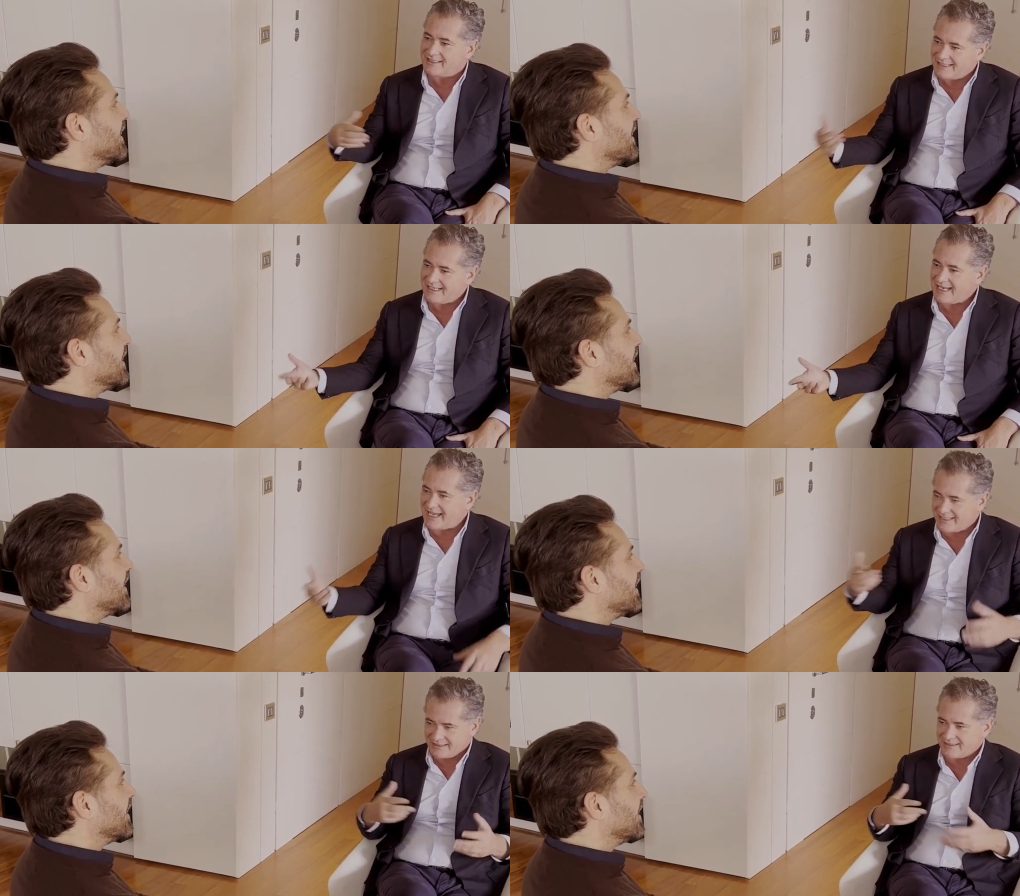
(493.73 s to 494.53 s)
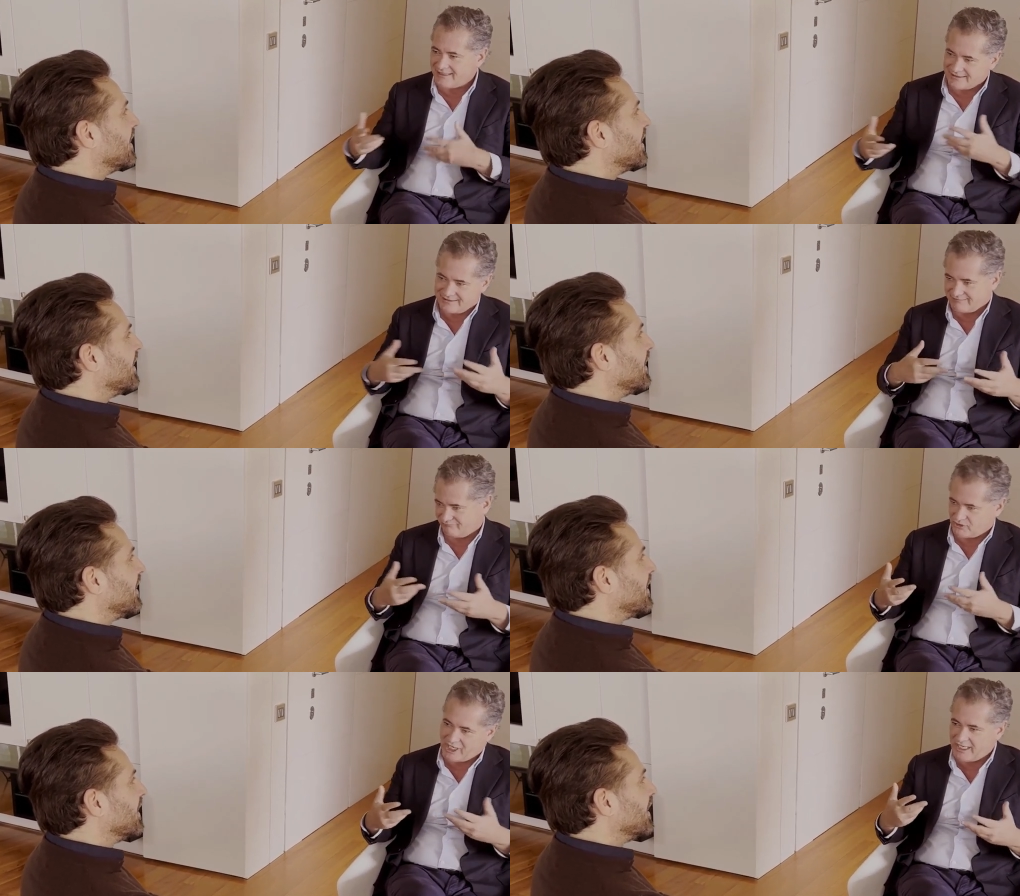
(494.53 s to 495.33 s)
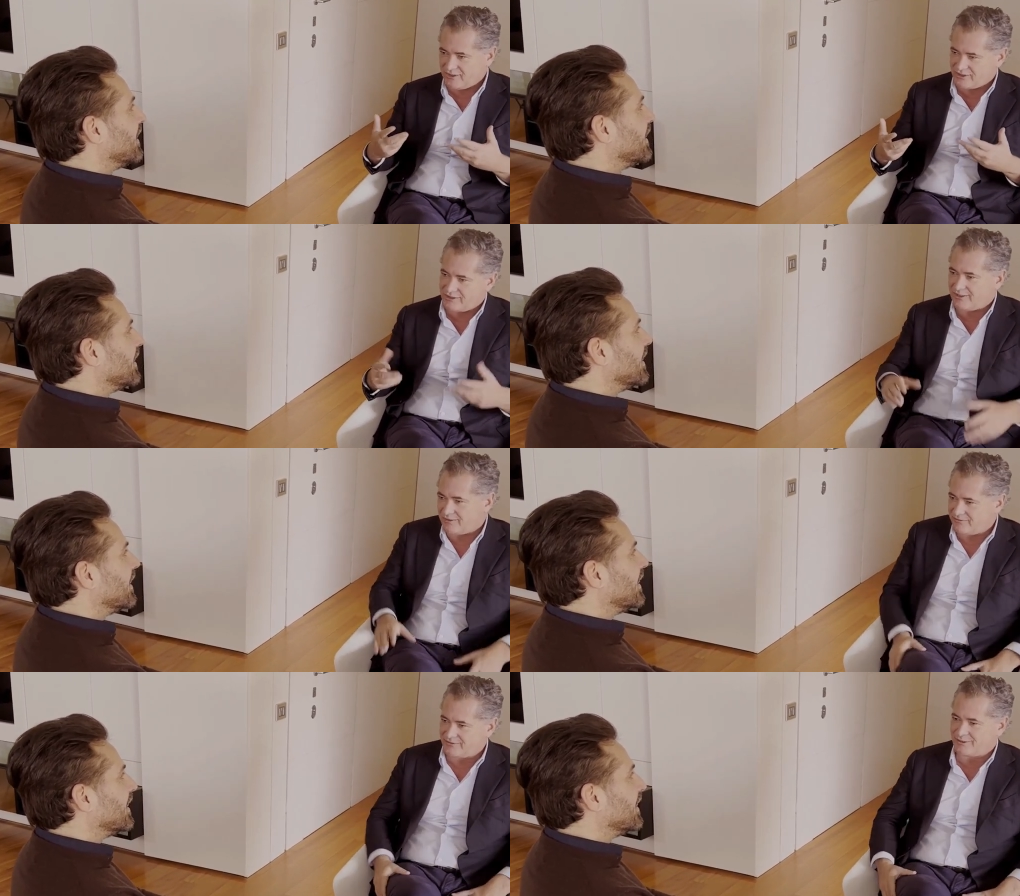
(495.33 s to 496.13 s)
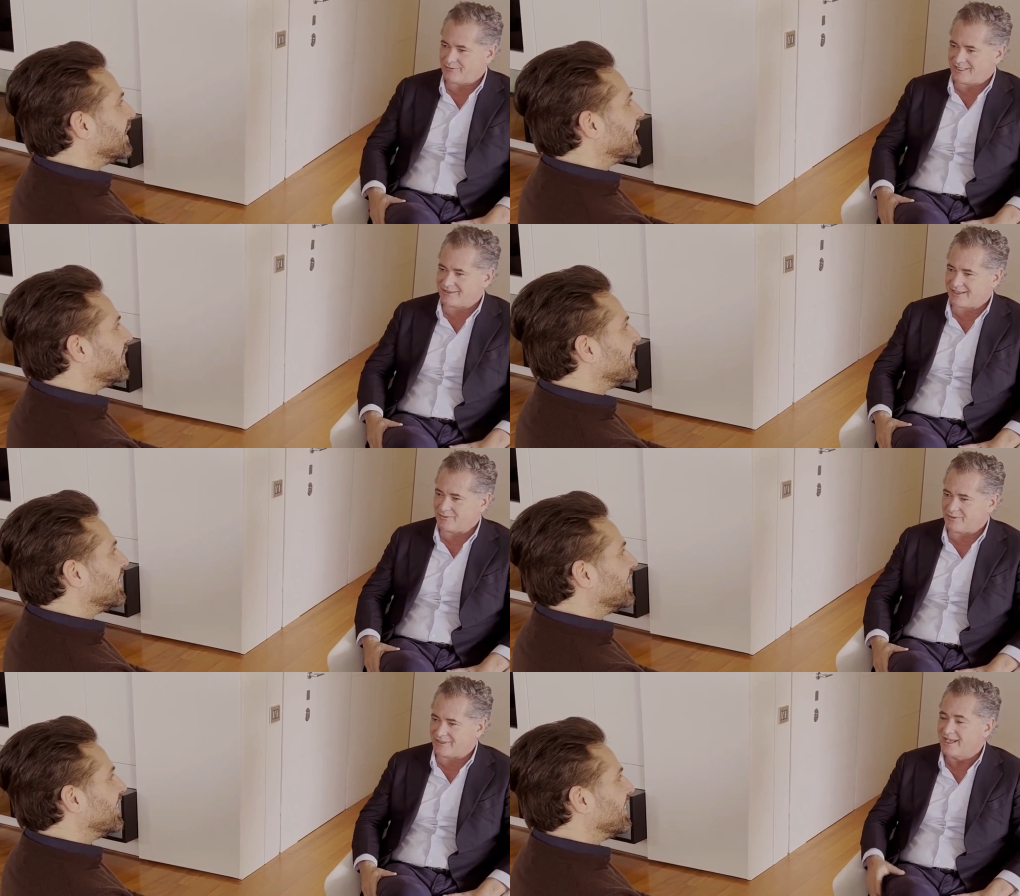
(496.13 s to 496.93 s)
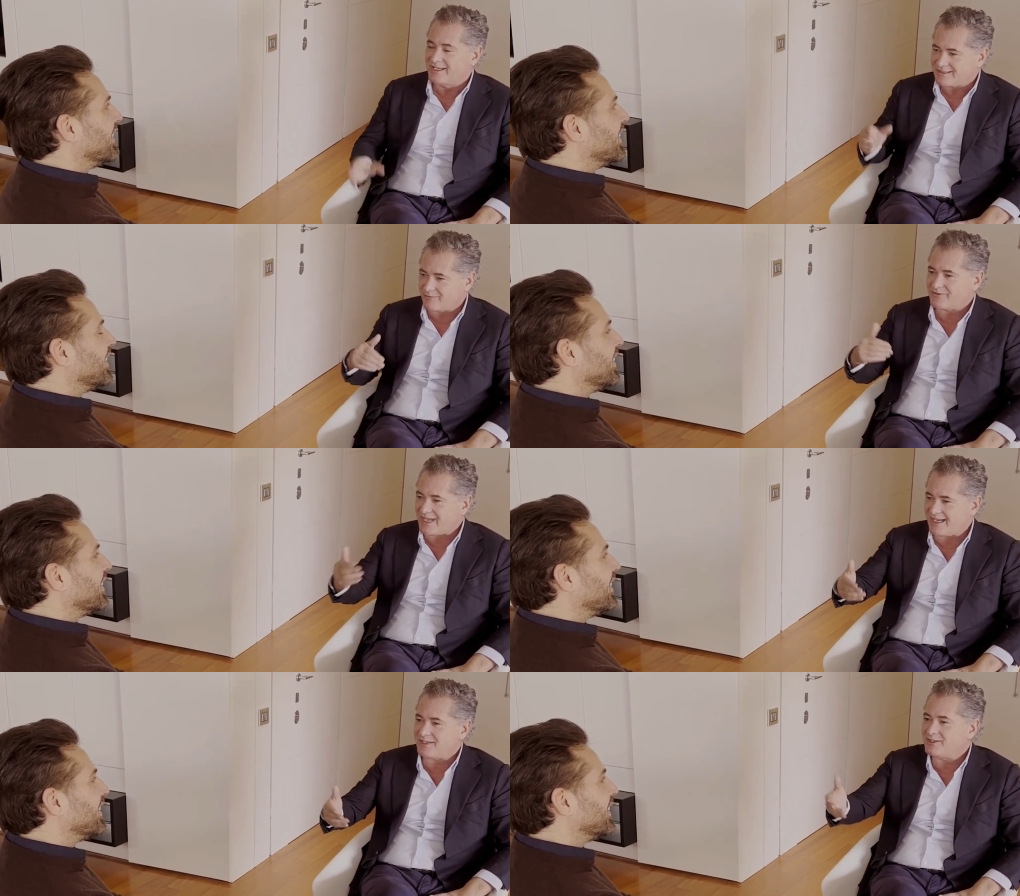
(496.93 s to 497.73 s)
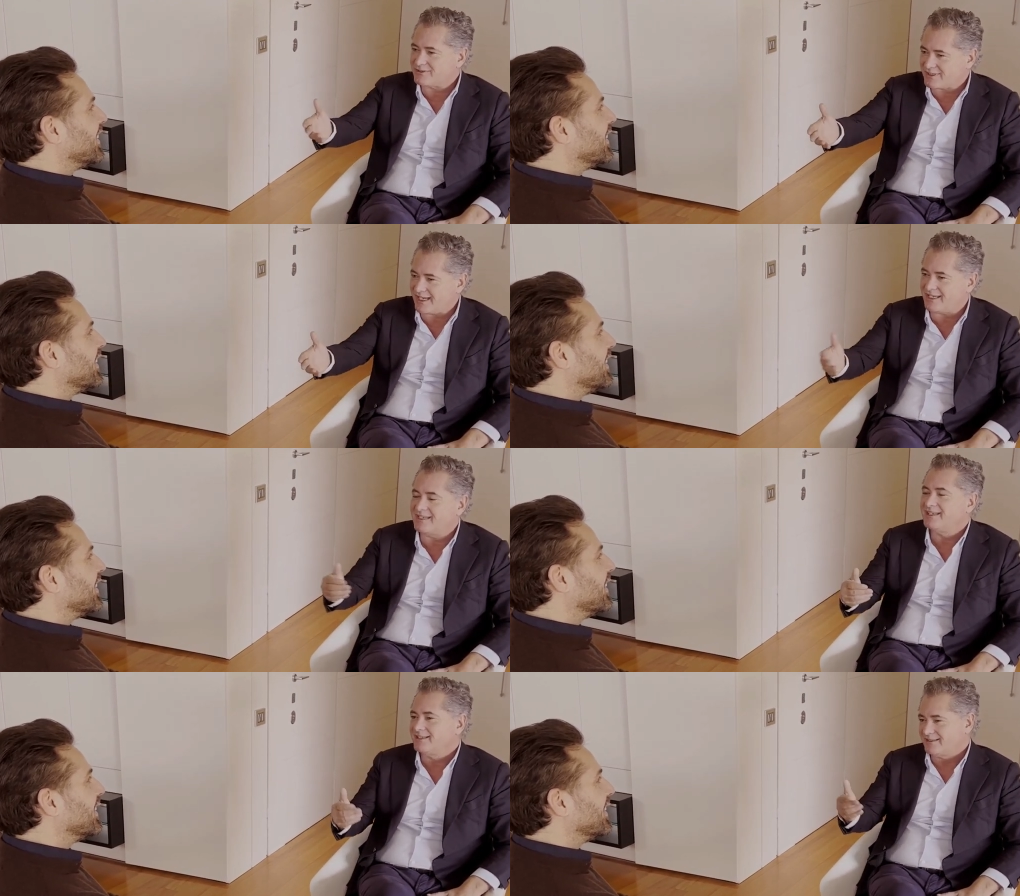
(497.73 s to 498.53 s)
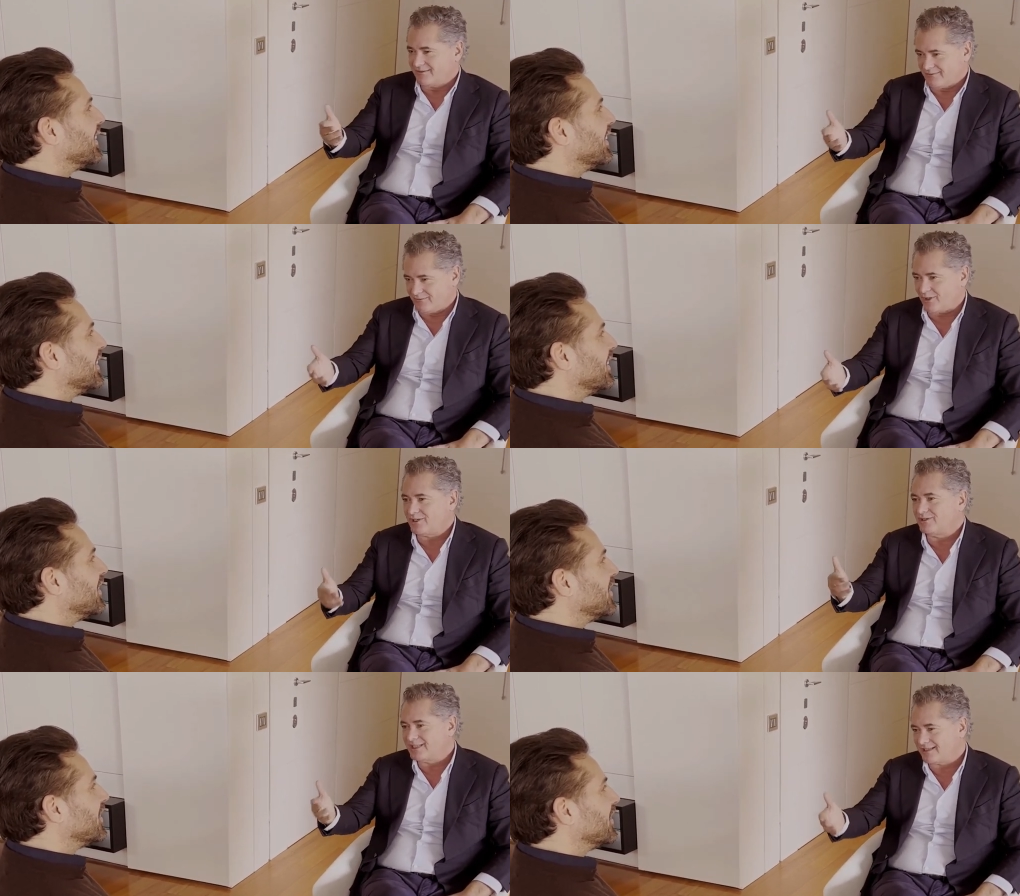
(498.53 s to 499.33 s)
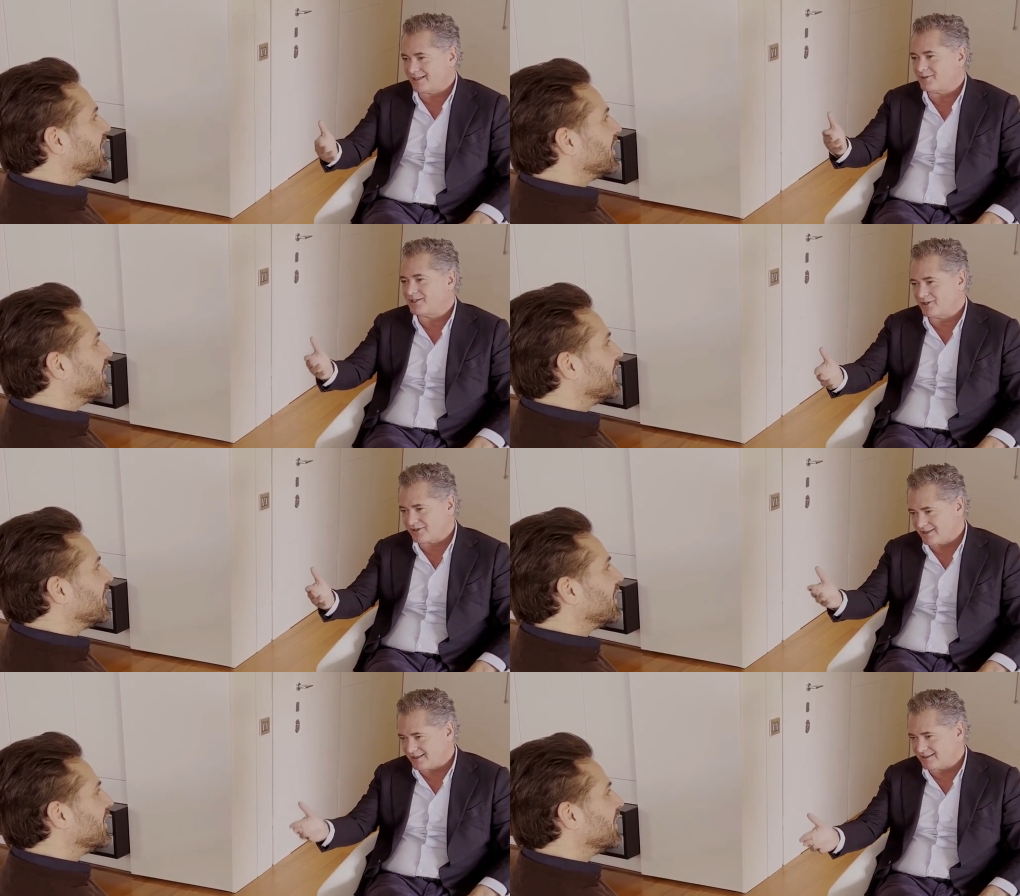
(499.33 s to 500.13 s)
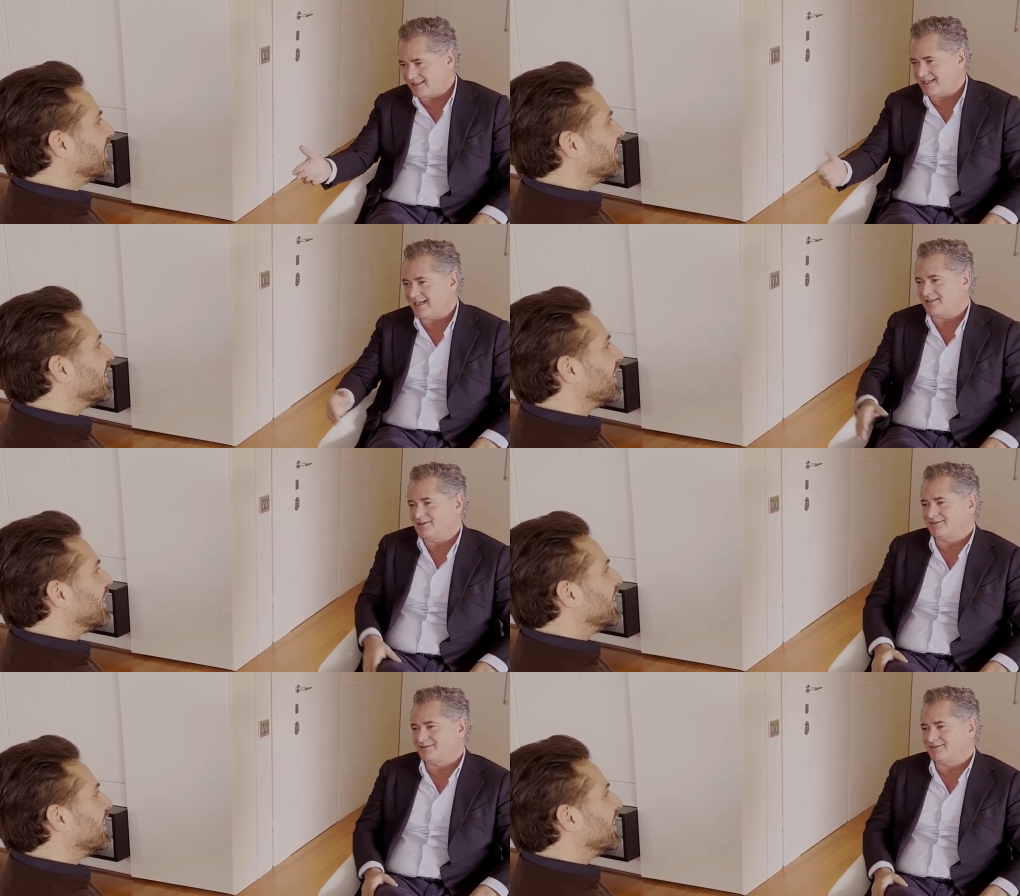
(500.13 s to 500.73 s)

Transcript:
Speaker 1: They like this change of, uh, we can say, word. Sometimes you say, voglio dire qualcosa in Italiano.